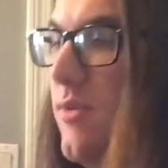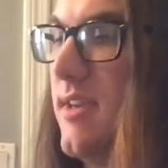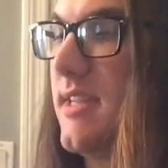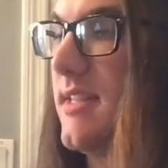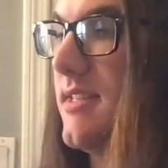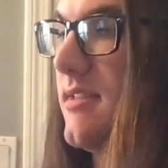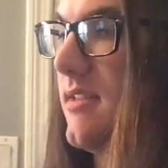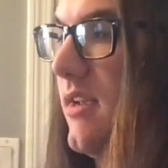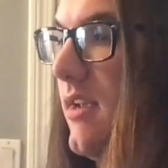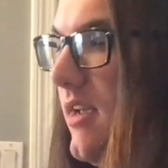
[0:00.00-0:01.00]
Otherwise
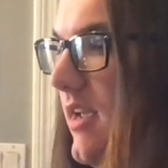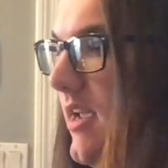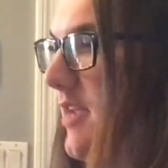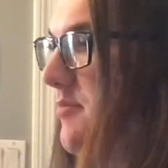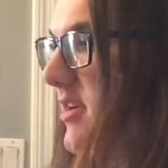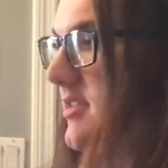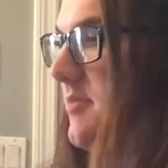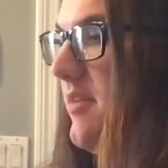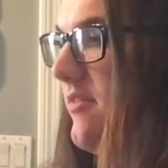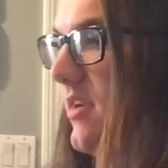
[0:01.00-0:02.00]
that's eight bucks
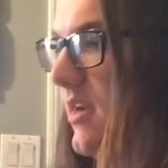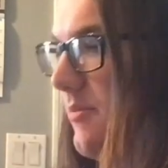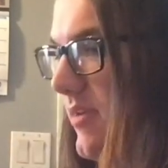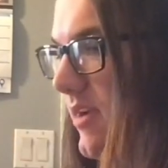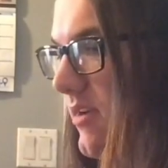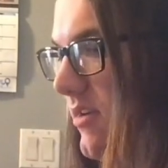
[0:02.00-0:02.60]
I'm never gonna get back.